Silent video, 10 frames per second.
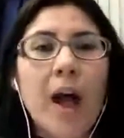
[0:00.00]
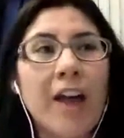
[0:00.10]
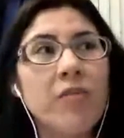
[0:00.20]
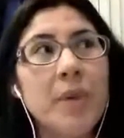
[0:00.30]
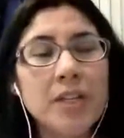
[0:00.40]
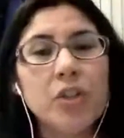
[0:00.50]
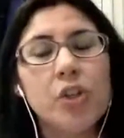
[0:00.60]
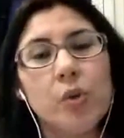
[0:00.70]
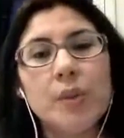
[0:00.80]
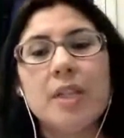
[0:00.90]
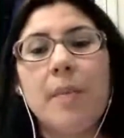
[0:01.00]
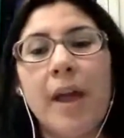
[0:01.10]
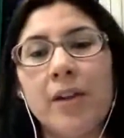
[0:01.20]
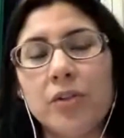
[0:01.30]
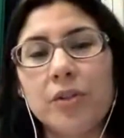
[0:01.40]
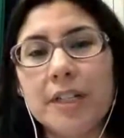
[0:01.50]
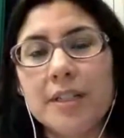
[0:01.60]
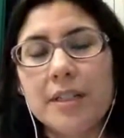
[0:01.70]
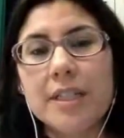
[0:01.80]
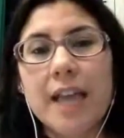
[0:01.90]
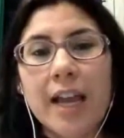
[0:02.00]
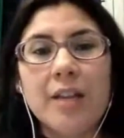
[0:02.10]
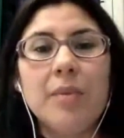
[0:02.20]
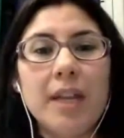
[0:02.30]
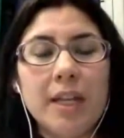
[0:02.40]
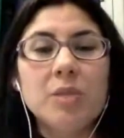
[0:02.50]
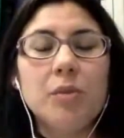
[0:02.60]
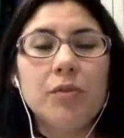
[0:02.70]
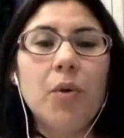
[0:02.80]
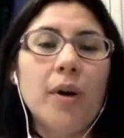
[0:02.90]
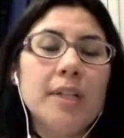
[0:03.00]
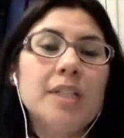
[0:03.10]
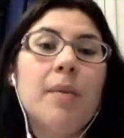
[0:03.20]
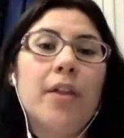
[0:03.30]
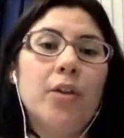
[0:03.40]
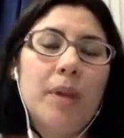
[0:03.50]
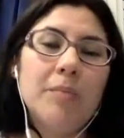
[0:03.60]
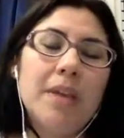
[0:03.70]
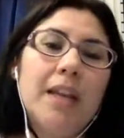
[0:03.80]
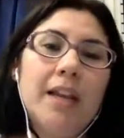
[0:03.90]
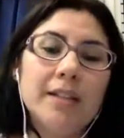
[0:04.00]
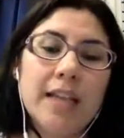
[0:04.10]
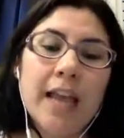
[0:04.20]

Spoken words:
I've been to some endocrine society meetings before and some other big meetings.